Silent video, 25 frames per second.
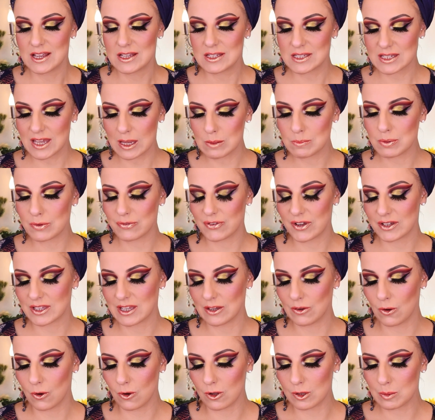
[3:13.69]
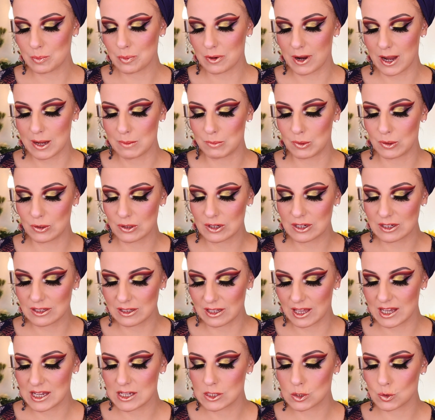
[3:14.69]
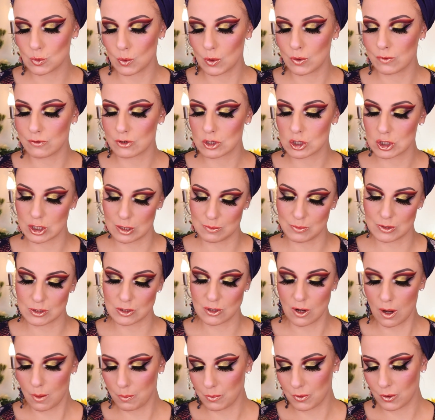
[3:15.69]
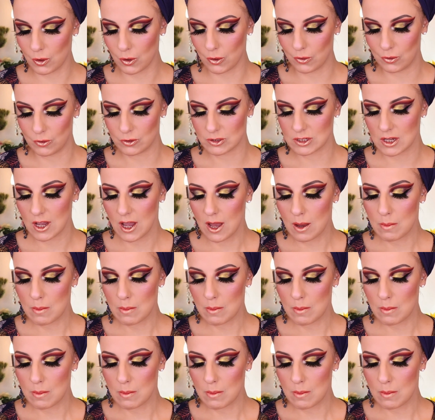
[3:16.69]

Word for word: Skin Perfecting Oil Primer, Glaze Over Shimmer Top Coat,